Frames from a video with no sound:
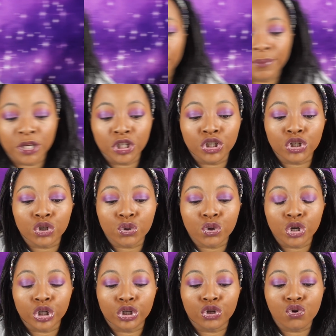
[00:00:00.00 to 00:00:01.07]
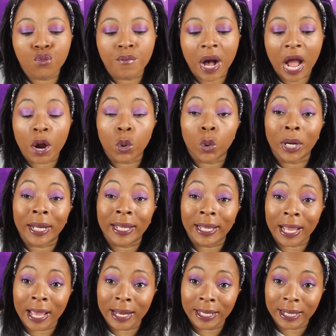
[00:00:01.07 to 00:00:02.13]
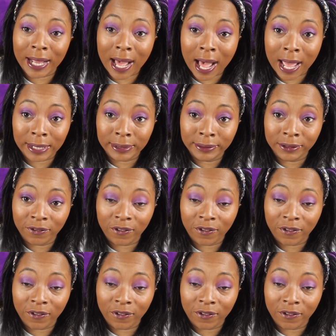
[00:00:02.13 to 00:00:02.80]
Be sure to buy organic cotton